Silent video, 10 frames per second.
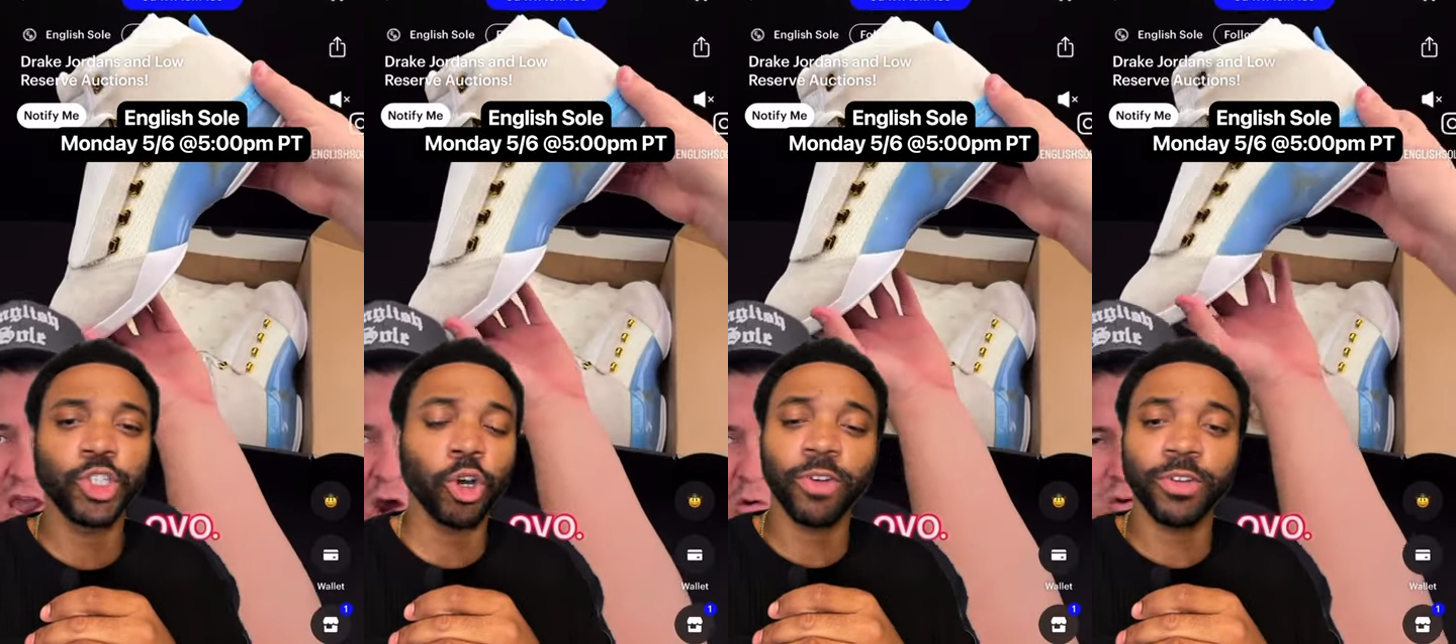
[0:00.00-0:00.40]

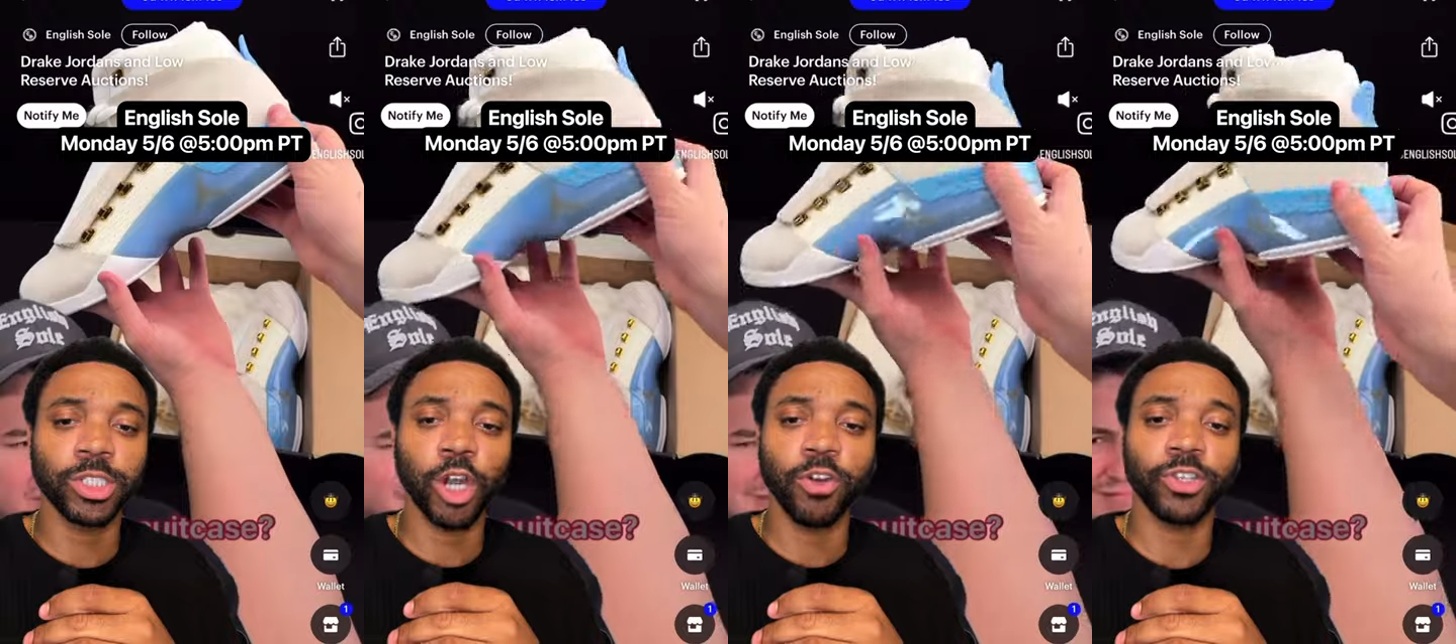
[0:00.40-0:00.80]
Jordan
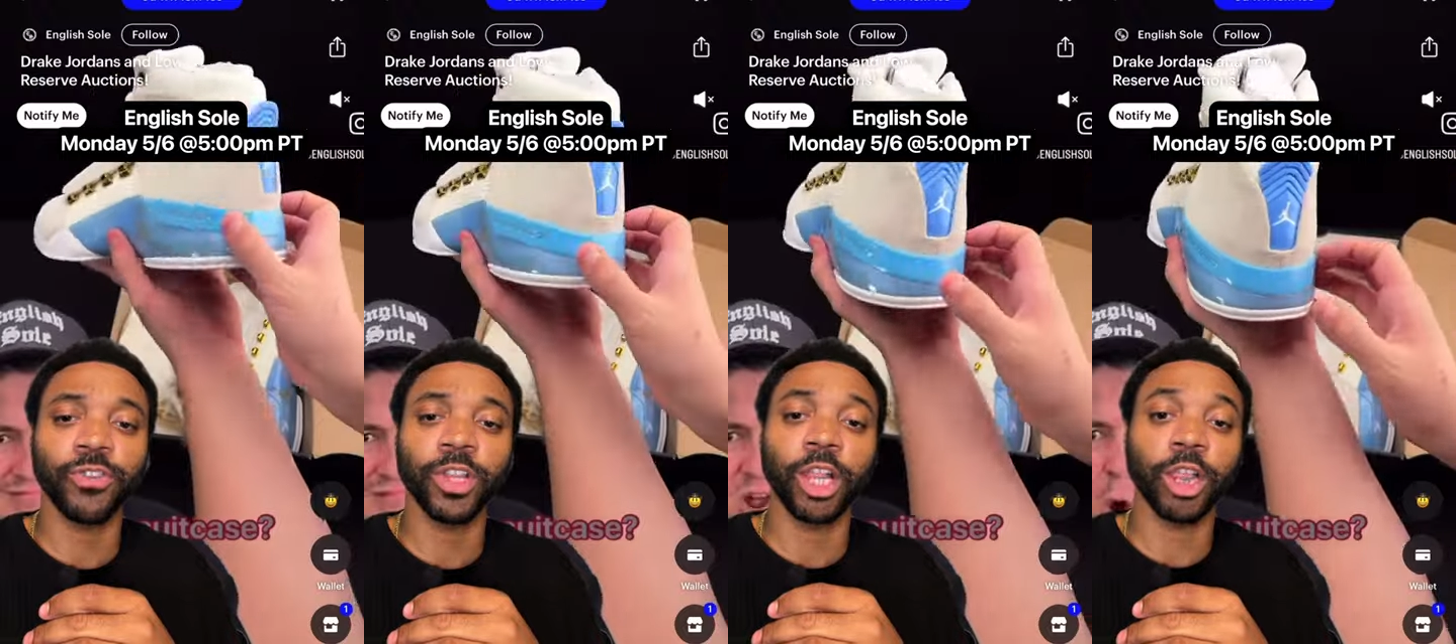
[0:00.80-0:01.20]
reserves
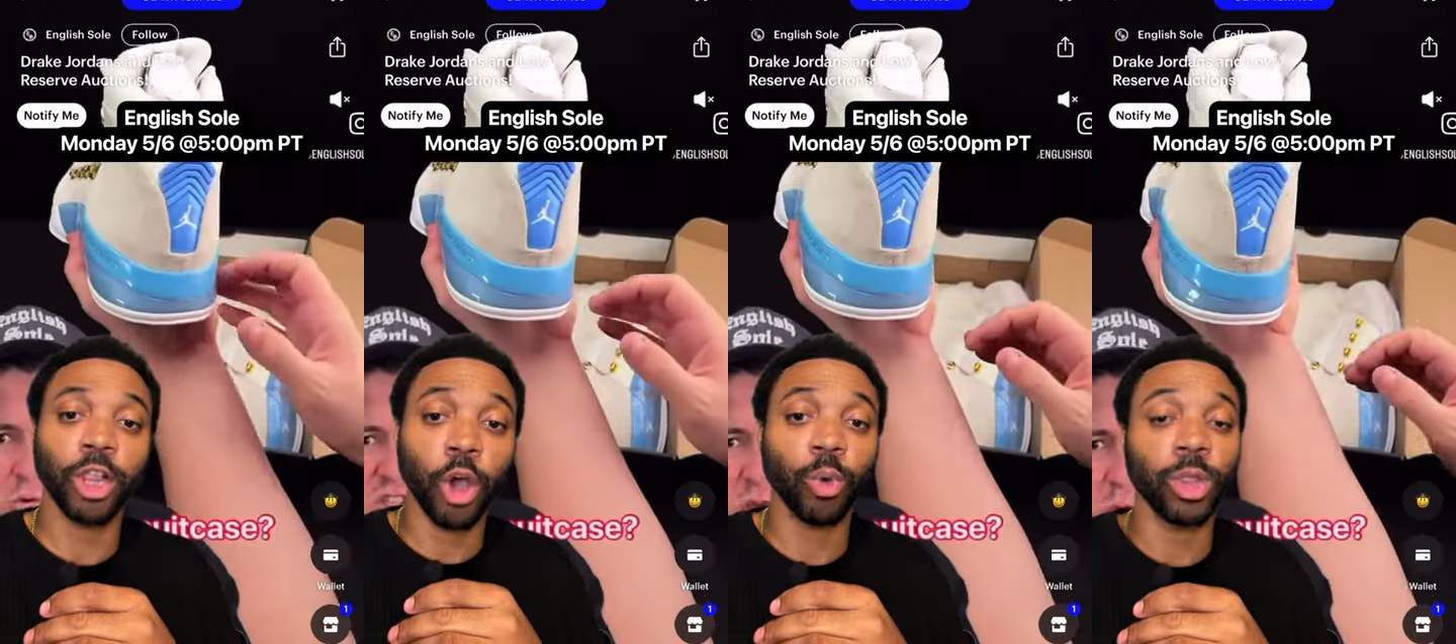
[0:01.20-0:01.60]
for the
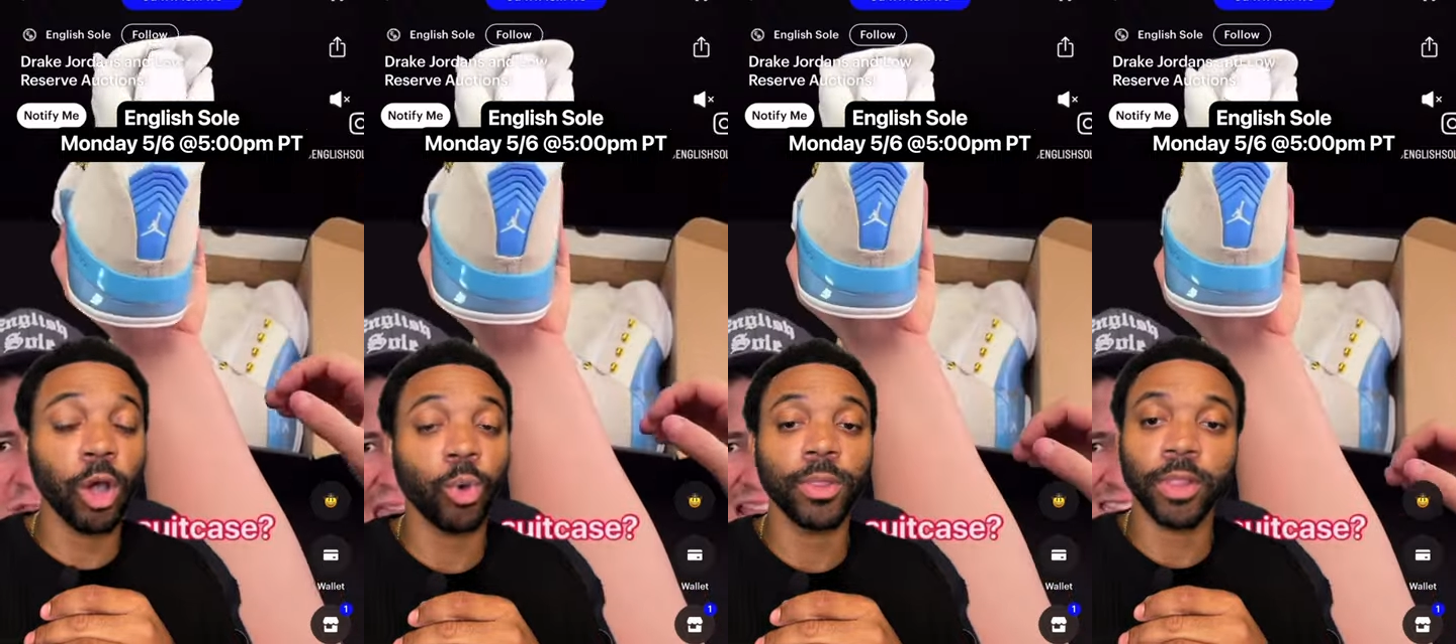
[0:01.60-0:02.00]
low,
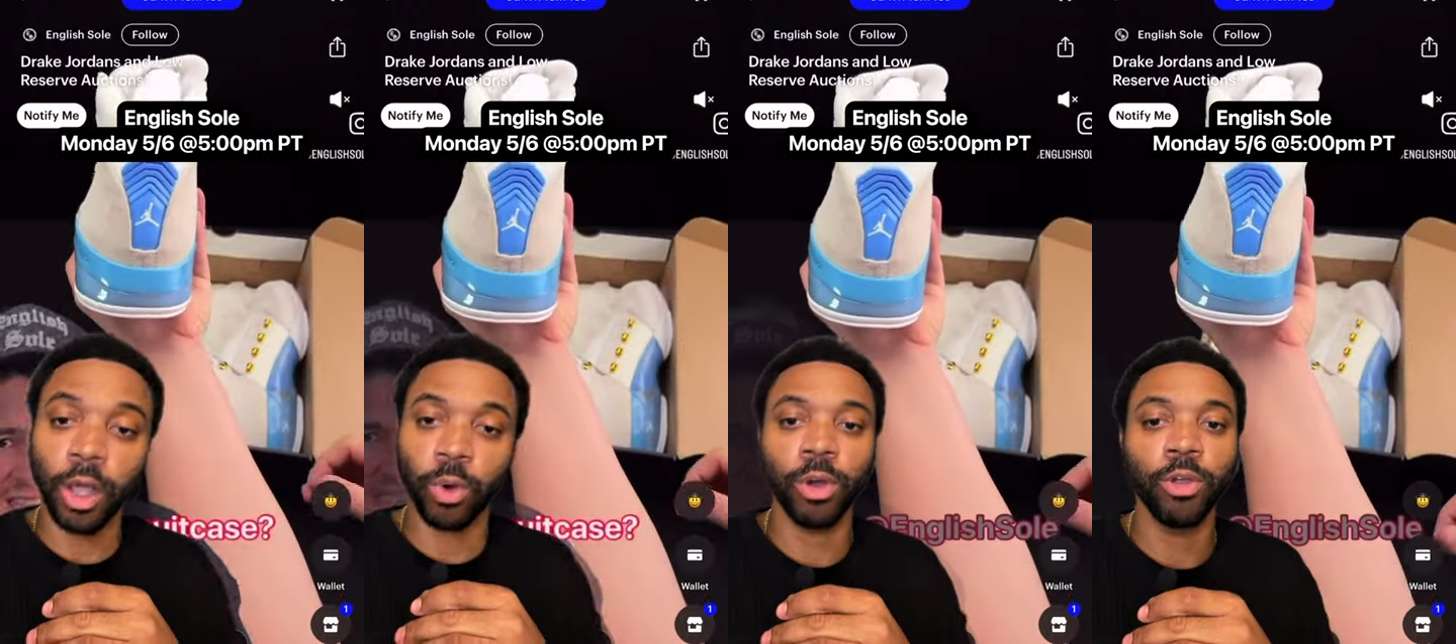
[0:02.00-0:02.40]
low,
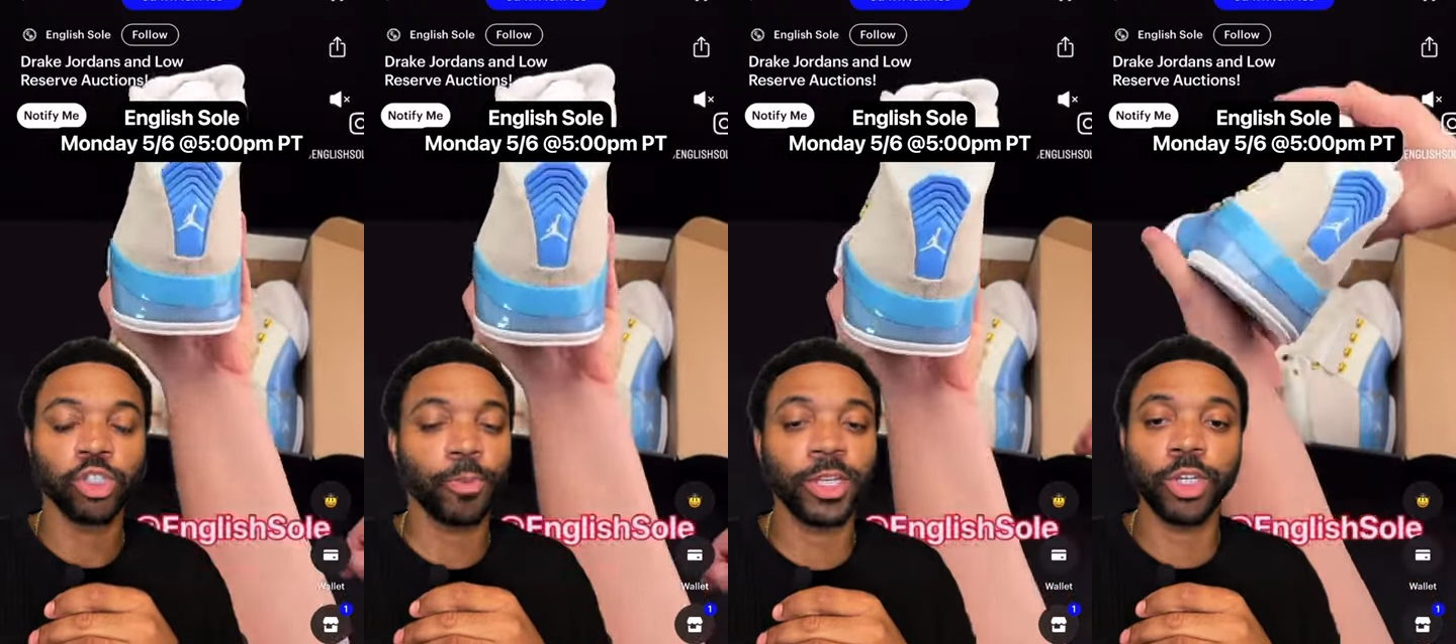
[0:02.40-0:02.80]
low.
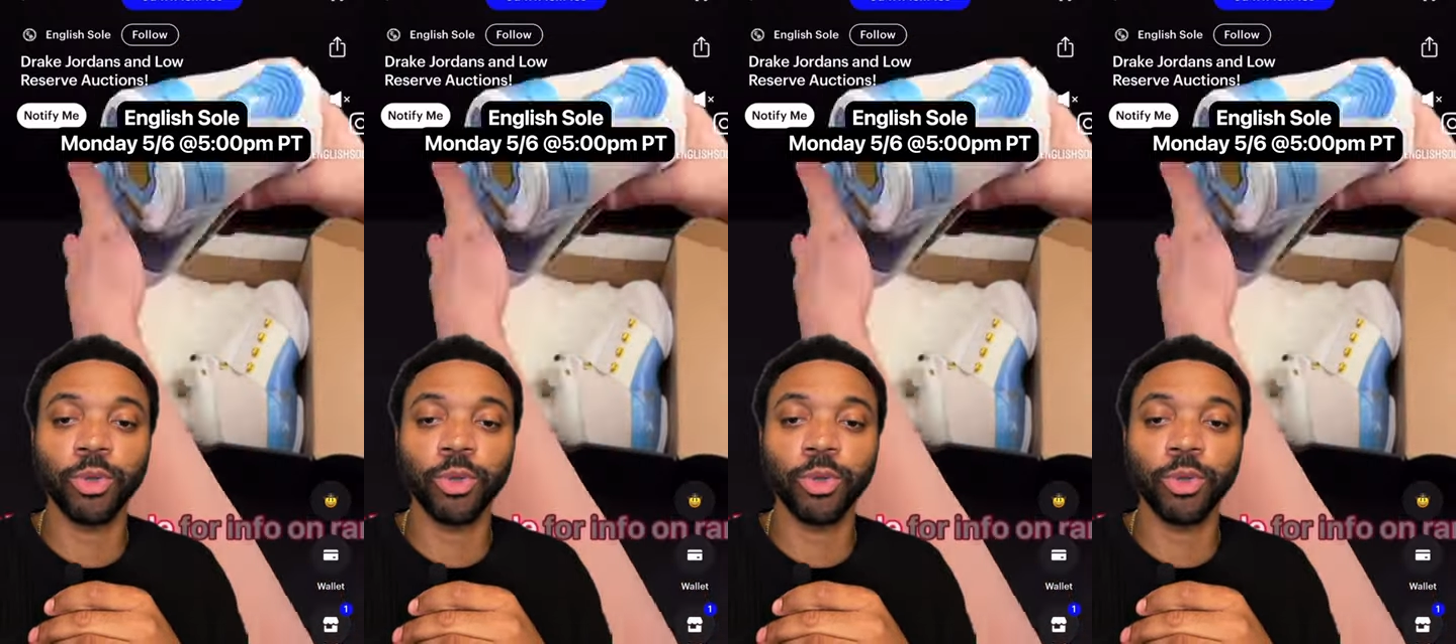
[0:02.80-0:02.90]
So make